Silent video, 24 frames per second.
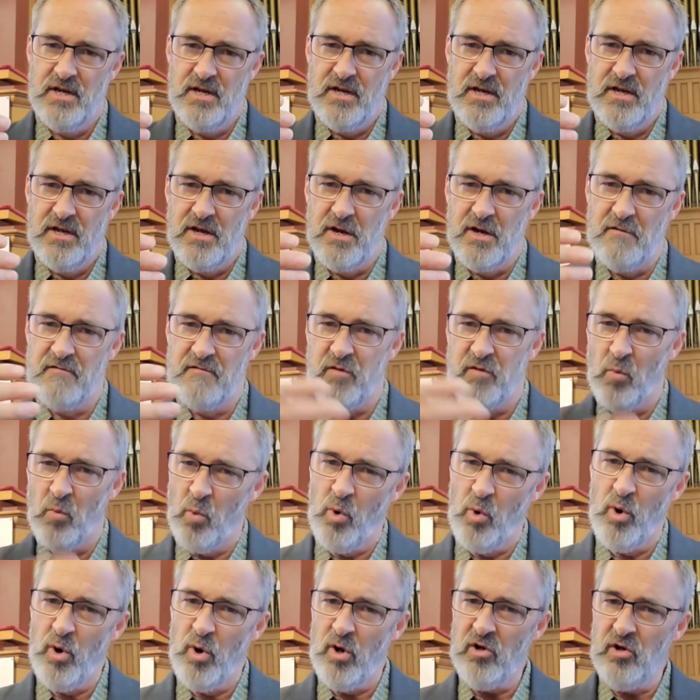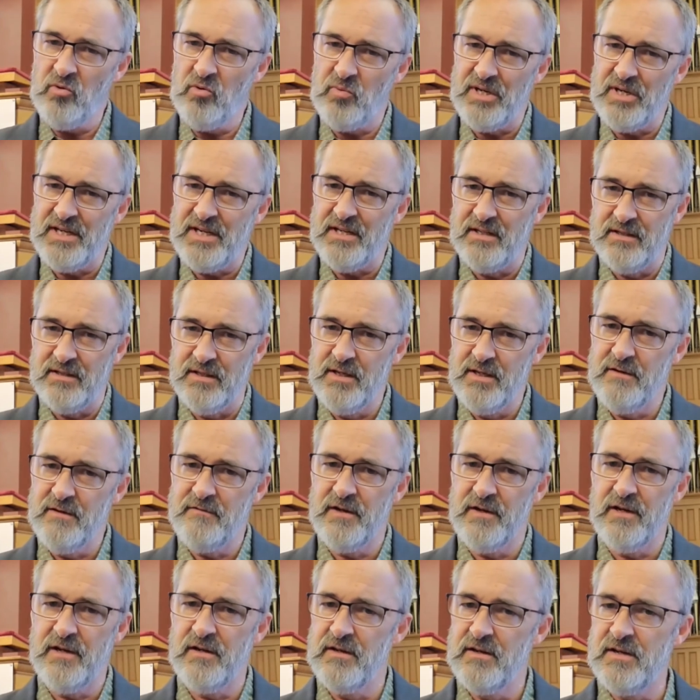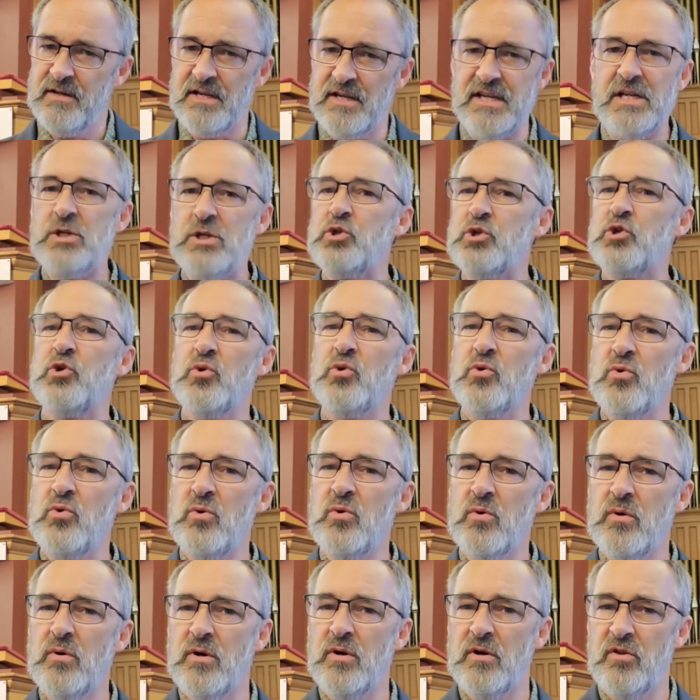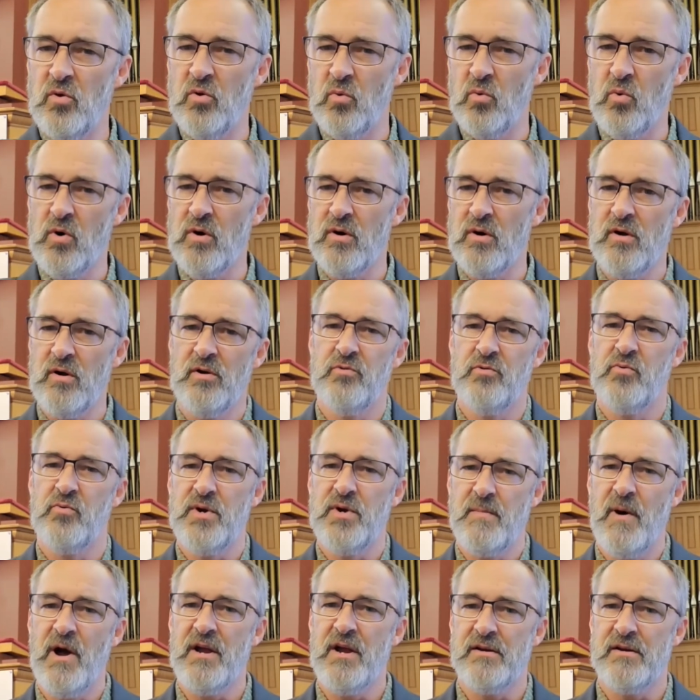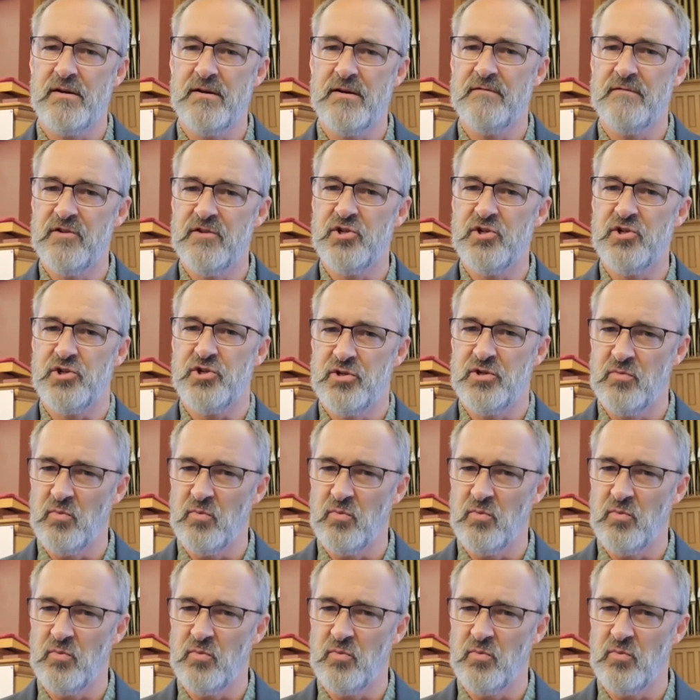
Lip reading: of the world we live in into the world we might envision,